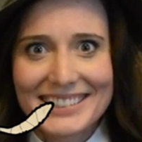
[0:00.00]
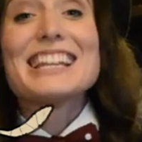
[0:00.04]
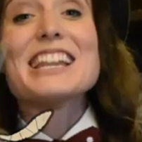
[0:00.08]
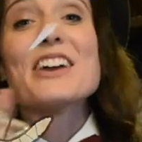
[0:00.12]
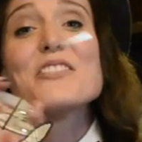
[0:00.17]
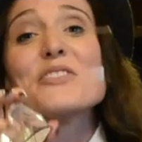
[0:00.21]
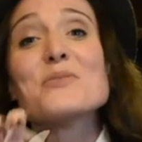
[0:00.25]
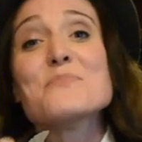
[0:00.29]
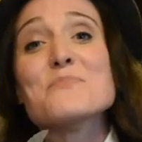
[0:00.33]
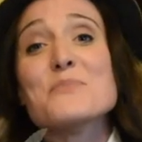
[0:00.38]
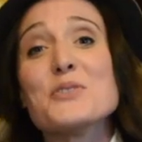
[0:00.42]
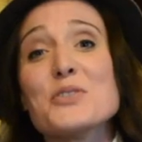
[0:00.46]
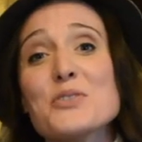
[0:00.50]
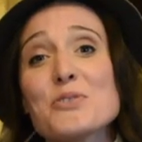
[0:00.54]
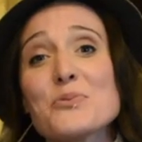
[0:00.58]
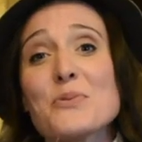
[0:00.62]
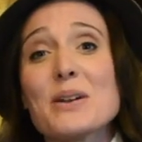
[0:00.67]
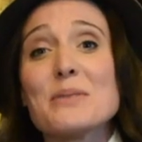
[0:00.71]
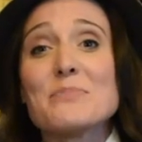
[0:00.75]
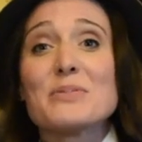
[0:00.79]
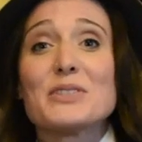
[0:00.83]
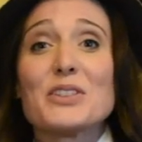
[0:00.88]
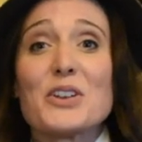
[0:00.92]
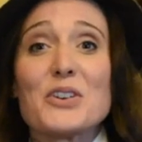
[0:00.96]
Now, the
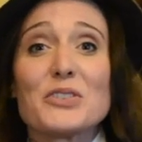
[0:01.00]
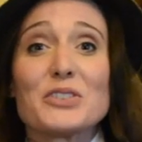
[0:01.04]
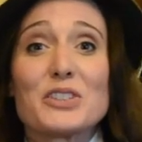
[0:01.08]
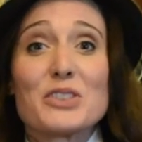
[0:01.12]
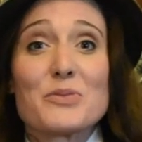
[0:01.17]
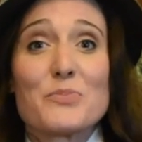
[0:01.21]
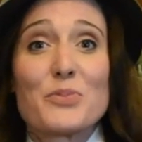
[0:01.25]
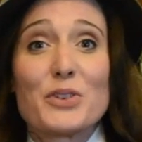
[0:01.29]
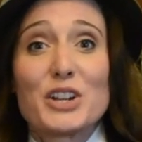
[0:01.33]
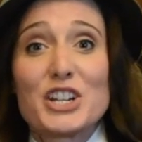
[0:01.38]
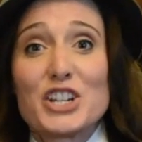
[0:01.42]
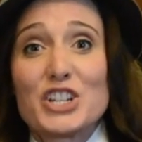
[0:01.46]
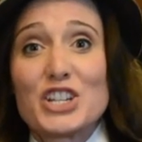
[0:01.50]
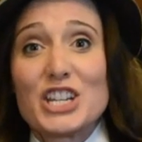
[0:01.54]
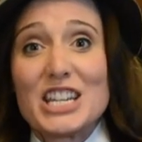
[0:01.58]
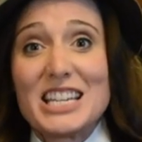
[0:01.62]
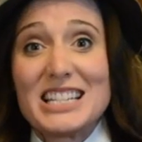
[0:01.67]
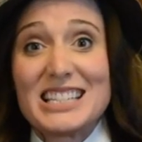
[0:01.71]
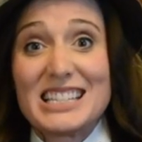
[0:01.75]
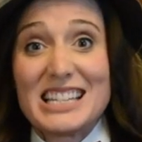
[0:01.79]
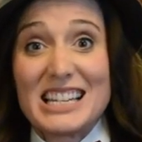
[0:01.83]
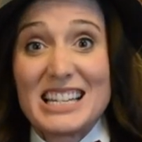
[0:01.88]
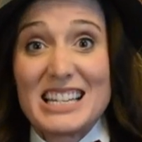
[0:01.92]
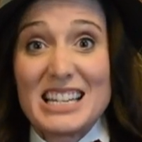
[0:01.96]
Mirthwaite belonged to the British
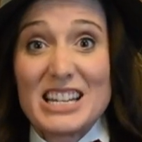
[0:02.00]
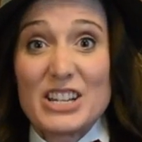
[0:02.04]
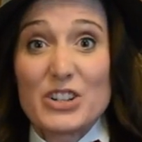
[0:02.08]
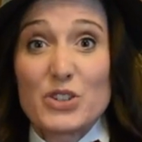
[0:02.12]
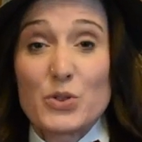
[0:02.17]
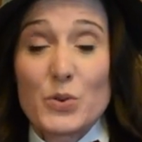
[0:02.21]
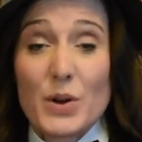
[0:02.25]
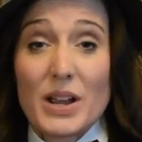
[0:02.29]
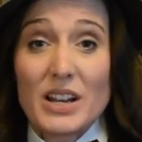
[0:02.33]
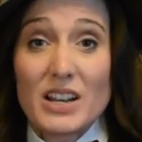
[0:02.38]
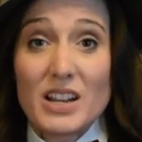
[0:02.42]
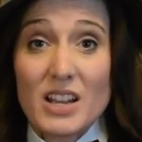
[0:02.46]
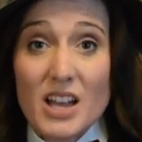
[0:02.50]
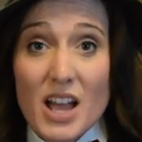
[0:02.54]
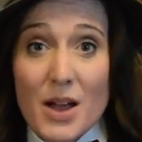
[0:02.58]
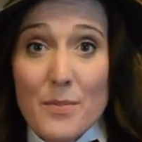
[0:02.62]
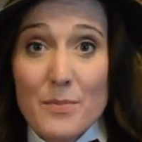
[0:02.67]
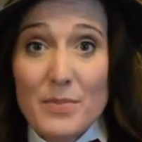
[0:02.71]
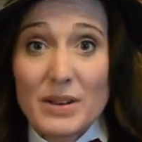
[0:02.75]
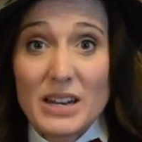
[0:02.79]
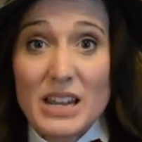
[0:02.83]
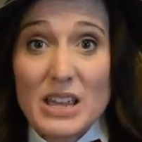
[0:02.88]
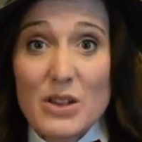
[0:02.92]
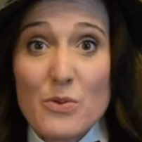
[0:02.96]
East India Trading
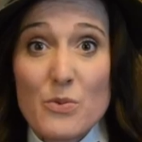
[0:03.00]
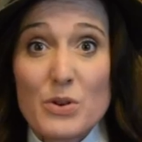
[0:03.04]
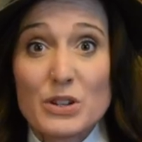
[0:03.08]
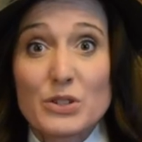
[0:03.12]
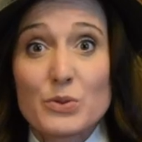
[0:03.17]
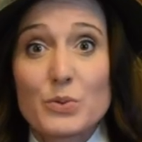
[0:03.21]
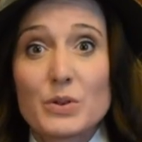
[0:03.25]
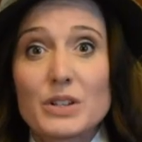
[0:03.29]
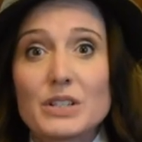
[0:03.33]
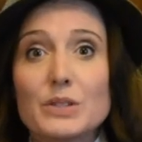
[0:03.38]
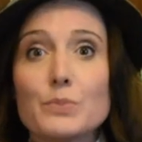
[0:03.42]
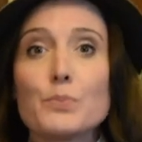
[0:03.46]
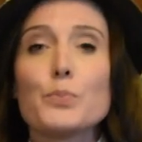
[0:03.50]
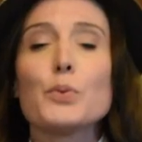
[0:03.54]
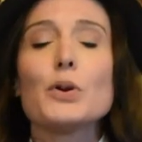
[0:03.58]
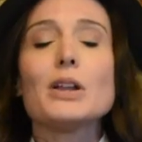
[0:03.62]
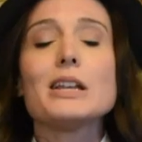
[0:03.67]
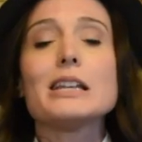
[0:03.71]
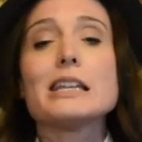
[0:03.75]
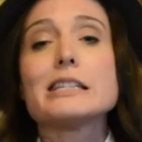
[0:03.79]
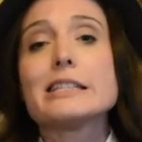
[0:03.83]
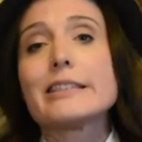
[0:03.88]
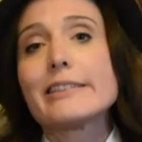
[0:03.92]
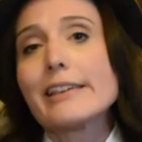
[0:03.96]
Company, which was
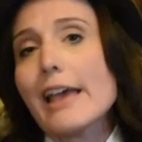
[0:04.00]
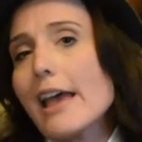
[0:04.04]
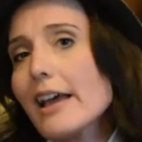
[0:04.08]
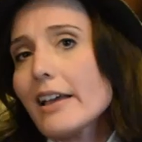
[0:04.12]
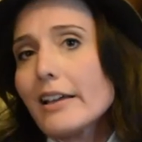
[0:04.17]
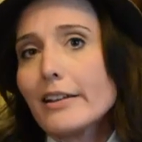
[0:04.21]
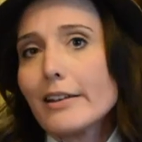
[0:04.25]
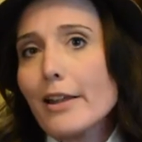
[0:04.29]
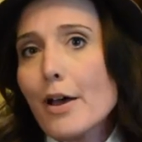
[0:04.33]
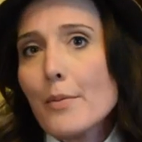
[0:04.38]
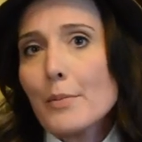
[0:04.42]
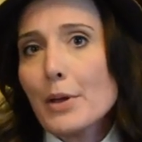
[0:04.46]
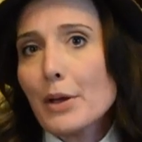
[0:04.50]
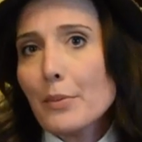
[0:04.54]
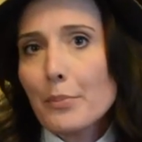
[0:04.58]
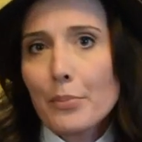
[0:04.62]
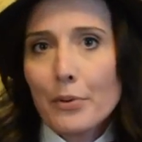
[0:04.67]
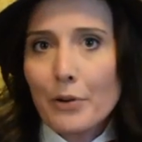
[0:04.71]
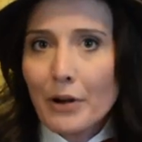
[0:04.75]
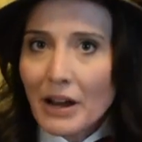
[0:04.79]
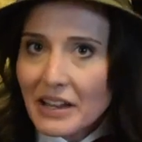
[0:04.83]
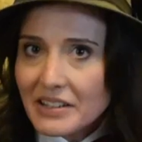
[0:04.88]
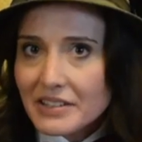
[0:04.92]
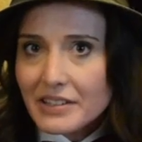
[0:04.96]
Britain's economic
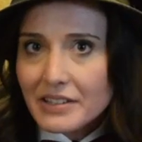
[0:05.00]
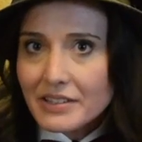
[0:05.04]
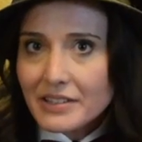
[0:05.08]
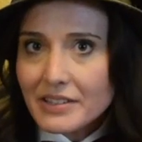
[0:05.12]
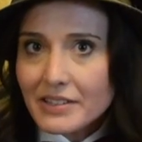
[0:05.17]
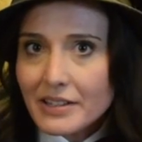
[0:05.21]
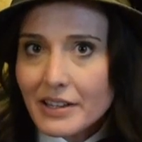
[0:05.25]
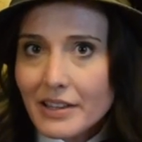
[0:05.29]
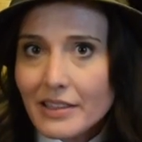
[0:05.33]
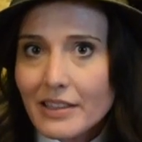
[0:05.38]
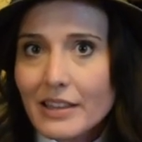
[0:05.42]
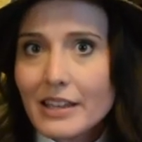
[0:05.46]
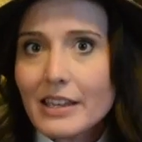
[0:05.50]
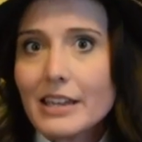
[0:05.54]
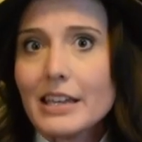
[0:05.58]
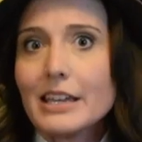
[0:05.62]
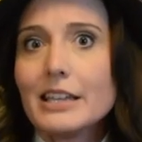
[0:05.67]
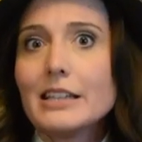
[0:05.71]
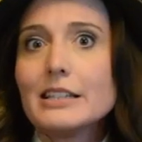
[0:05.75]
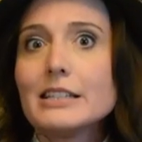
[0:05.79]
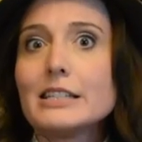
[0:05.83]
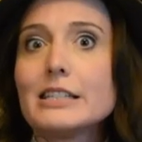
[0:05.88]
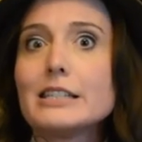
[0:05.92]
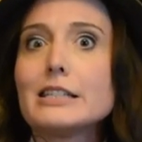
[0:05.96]
presence in the
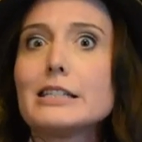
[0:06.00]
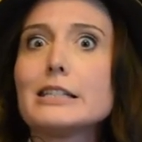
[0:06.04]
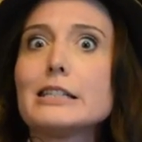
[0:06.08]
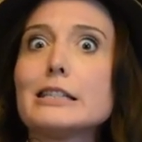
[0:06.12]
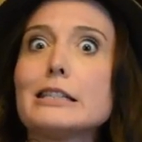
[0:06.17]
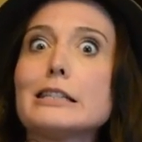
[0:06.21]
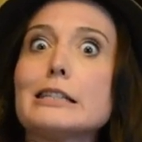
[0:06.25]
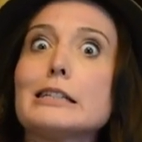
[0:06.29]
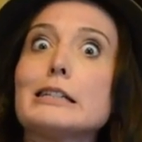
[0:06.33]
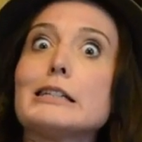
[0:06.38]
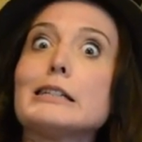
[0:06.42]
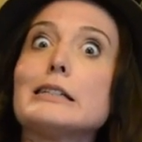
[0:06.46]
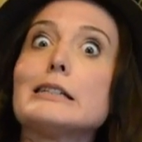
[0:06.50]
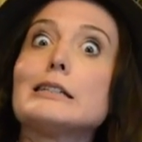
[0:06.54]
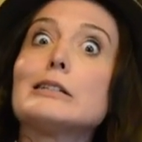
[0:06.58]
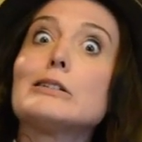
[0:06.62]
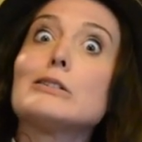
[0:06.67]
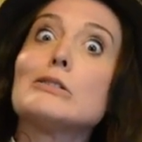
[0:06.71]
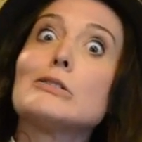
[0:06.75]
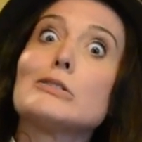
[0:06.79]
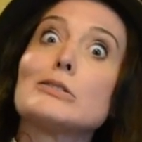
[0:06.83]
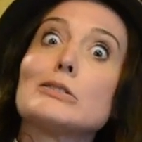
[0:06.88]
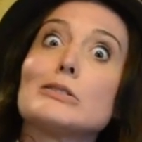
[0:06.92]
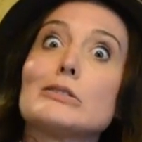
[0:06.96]
East that
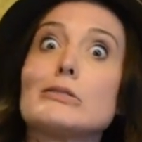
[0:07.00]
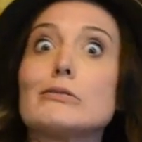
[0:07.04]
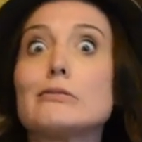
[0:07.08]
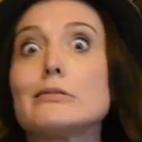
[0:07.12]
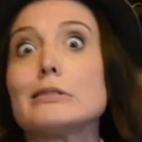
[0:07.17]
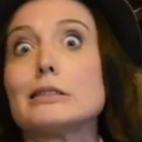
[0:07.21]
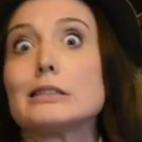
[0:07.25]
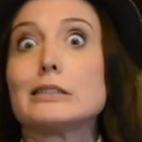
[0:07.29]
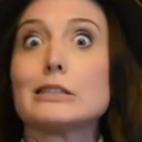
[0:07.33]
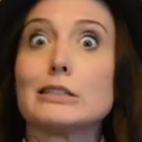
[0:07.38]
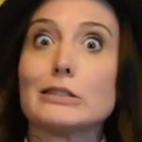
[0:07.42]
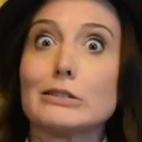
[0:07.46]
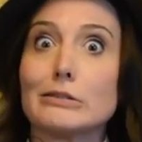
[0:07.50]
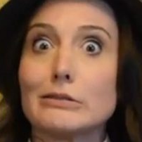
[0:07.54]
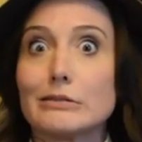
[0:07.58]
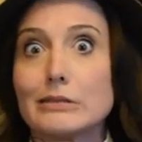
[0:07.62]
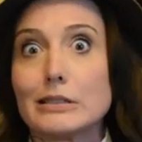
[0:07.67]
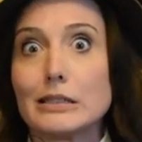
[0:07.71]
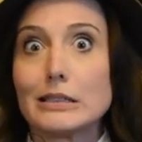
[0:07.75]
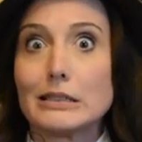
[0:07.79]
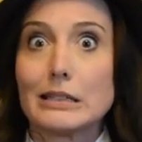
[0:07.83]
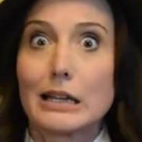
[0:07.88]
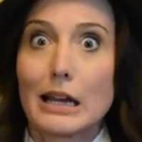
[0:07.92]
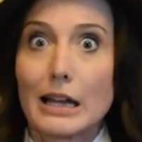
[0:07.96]
also
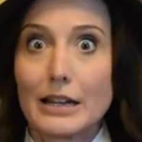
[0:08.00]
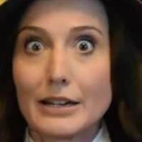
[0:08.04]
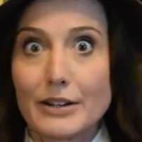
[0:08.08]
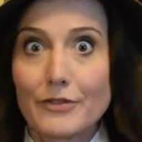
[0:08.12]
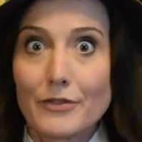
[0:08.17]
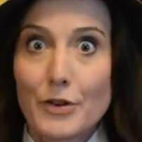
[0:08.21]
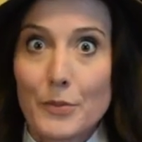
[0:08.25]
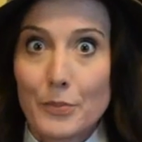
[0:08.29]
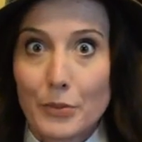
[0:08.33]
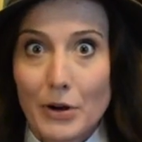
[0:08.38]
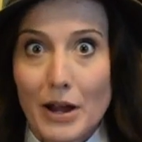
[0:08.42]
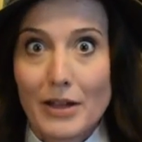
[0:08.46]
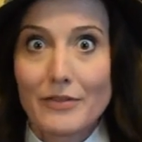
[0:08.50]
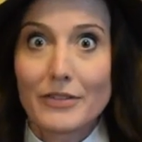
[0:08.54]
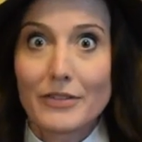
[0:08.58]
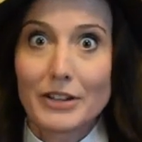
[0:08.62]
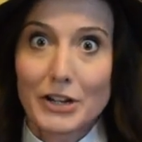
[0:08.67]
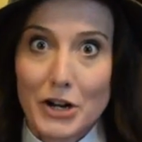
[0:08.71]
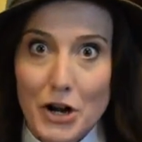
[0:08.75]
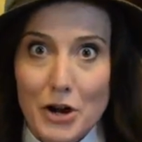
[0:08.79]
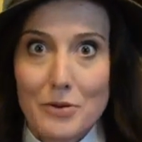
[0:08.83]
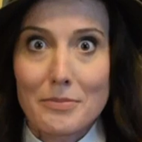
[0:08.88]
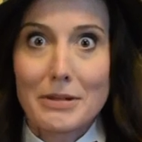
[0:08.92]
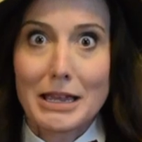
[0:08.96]
included kind of a
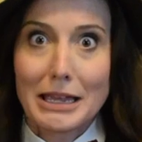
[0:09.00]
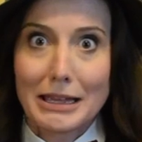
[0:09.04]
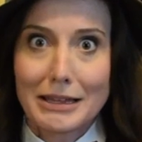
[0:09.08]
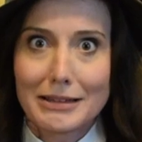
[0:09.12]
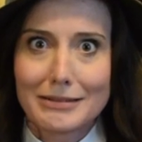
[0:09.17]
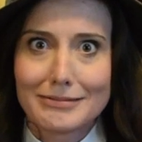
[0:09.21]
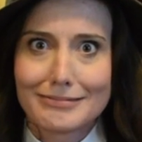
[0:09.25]
private army.